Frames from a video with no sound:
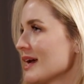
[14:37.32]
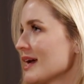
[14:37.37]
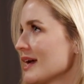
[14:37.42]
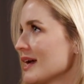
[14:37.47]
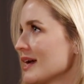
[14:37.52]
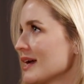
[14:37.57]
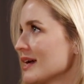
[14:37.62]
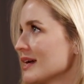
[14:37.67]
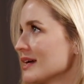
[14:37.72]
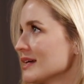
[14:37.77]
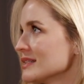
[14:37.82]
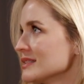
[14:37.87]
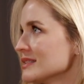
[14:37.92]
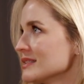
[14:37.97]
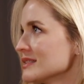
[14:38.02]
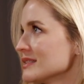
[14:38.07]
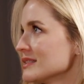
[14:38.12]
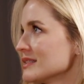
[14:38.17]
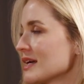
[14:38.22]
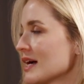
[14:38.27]

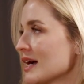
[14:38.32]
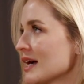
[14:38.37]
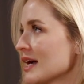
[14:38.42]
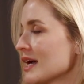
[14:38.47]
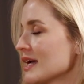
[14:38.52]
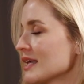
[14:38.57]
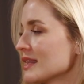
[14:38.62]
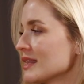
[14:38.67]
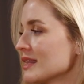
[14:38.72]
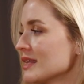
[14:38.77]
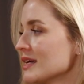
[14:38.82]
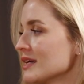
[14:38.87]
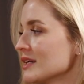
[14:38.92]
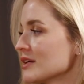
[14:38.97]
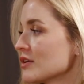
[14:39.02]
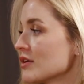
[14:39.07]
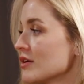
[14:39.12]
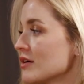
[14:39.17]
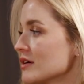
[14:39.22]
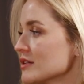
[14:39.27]
And I had then
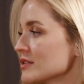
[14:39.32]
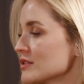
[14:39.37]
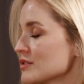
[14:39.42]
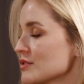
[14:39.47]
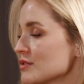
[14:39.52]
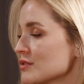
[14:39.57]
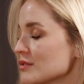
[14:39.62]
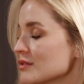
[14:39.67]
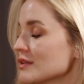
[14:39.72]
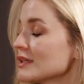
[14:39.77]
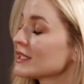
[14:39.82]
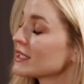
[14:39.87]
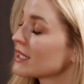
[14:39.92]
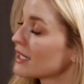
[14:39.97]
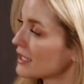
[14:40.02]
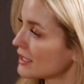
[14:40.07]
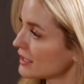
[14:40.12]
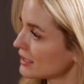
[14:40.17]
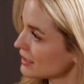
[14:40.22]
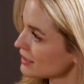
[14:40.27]
gone to a
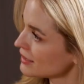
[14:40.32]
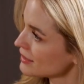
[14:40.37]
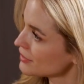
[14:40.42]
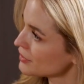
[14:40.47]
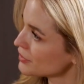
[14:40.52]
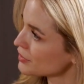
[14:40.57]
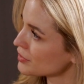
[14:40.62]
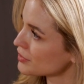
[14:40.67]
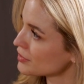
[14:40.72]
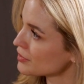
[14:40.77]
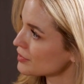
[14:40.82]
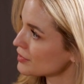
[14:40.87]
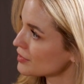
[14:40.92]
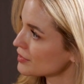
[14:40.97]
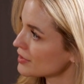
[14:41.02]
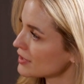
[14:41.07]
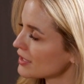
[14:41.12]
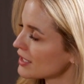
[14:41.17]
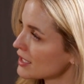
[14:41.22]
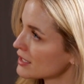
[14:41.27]
gynae
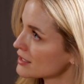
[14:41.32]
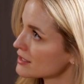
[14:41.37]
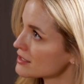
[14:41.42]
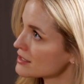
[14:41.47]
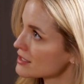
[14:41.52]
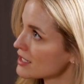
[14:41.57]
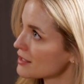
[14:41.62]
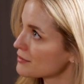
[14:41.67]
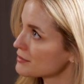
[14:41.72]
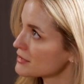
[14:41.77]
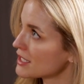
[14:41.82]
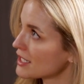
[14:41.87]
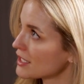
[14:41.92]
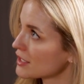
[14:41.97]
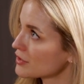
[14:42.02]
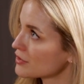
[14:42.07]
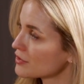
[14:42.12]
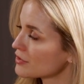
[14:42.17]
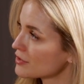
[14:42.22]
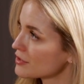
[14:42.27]
who at the time
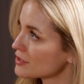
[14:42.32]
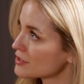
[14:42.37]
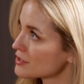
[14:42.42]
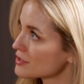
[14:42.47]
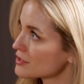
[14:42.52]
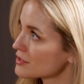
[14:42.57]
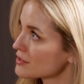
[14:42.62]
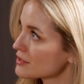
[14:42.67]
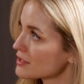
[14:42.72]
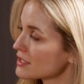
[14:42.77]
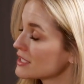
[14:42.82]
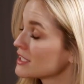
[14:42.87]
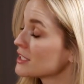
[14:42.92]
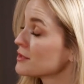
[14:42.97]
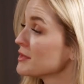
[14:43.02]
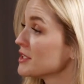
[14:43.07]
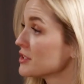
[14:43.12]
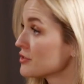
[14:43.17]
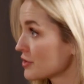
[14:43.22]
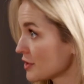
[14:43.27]
diagnosed
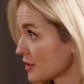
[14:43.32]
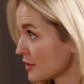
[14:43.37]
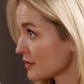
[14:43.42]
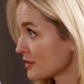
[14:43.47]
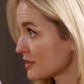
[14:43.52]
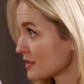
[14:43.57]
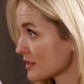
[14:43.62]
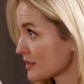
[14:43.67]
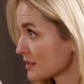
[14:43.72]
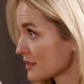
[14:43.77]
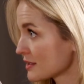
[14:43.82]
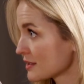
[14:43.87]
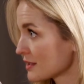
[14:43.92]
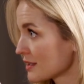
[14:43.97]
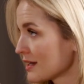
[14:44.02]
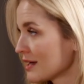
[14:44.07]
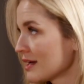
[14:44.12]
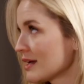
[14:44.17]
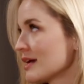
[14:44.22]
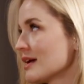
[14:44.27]
endometriosis.
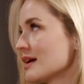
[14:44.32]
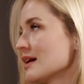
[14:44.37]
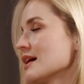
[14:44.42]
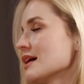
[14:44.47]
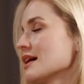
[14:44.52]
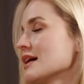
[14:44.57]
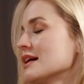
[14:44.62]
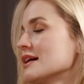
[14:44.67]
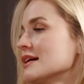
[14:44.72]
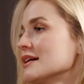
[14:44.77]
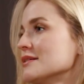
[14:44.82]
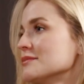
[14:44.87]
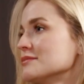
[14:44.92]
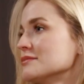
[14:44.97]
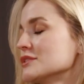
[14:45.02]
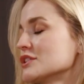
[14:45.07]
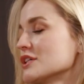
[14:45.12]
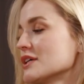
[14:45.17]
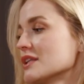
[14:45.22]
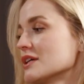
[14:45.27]

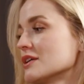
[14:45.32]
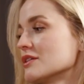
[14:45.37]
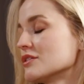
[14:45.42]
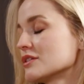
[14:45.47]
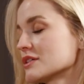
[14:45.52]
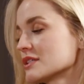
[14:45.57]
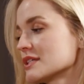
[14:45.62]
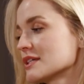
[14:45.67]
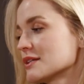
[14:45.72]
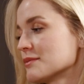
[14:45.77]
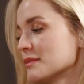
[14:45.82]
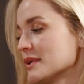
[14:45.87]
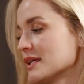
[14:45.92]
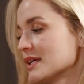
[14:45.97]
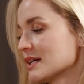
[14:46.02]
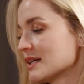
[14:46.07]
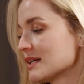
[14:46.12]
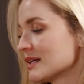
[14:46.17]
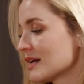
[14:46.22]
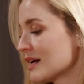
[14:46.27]
she then looked at
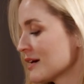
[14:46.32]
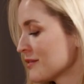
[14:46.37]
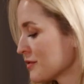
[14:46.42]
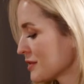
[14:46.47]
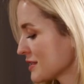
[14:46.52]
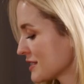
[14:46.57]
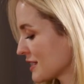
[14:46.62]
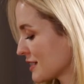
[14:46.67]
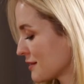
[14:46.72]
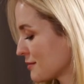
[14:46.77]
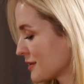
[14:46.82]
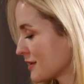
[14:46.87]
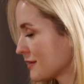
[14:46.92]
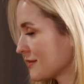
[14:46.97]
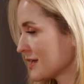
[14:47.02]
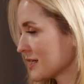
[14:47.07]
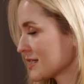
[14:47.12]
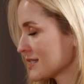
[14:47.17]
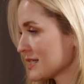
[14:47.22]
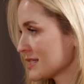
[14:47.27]
me, and I've always had a bit of
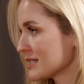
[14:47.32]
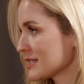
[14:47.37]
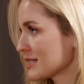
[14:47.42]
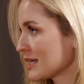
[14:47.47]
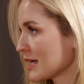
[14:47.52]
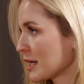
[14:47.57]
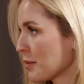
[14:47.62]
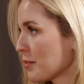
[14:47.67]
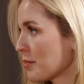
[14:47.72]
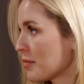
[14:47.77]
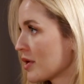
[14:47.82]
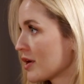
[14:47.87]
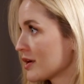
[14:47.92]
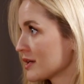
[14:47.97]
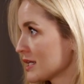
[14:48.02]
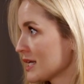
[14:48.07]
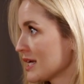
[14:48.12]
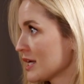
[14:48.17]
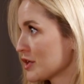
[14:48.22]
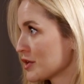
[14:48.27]
excess like
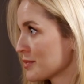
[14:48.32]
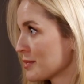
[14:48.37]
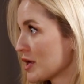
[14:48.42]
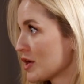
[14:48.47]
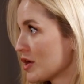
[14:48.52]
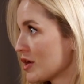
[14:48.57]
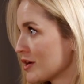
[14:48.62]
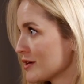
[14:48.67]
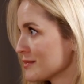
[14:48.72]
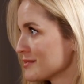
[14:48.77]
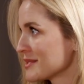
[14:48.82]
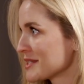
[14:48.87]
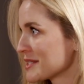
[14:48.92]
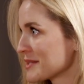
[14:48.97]
blonde hair on my arms.